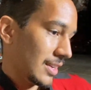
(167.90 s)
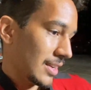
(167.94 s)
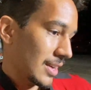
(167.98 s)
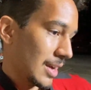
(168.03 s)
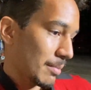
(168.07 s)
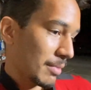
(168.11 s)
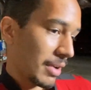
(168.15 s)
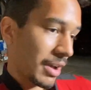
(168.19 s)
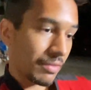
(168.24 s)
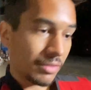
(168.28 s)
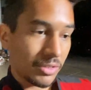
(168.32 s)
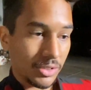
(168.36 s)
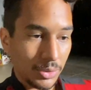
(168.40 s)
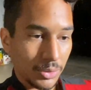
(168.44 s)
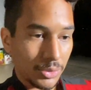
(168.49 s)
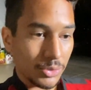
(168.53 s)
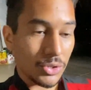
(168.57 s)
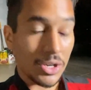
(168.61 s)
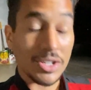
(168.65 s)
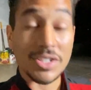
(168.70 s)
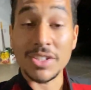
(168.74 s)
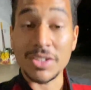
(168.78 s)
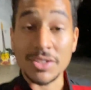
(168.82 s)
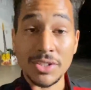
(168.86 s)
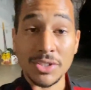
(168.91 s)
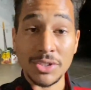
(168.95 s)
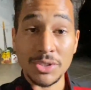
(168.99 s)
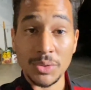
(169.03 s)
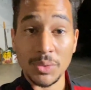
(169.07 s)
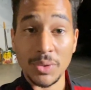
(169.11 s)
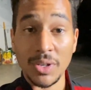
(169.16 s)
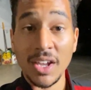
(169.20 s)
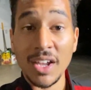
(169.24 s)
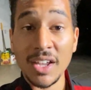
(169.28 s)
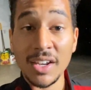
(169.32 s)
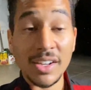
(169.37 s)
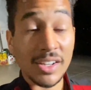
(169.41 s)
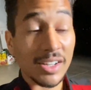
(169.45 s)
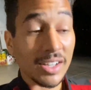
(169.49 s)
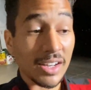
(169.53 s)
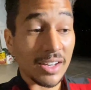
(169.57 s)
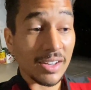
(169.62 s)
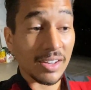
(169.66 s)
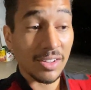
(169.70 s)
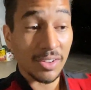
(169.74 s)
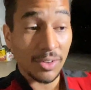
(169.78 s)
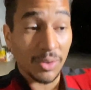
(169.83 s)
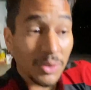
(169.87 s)
I'm having to address this issue again.
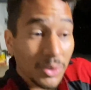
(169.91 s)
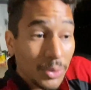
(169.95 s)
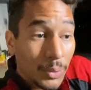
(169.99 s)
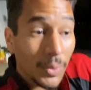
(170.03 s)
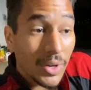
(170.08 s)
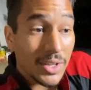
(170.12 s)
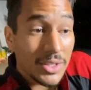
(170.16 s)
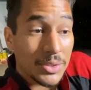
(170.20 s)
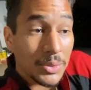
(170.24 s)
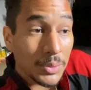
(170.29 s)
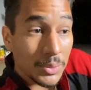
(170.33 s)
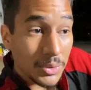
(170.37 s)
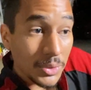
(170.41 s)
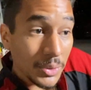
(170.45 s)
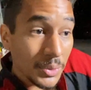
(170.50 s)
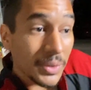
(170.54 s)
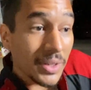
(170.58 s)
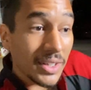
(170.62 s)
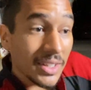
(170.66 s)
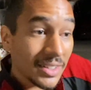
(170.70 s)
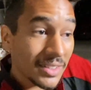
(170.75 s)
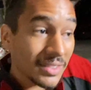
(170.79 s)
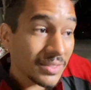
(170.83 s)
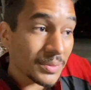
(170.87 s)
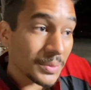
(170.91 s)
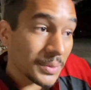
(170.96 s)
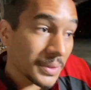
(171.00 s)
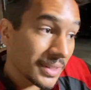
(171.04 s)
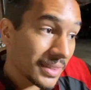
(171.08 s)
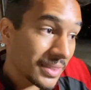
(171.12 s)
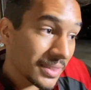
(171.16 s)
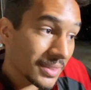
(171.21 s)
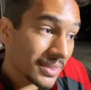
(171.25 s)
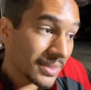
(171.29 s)
And the only way to do it with,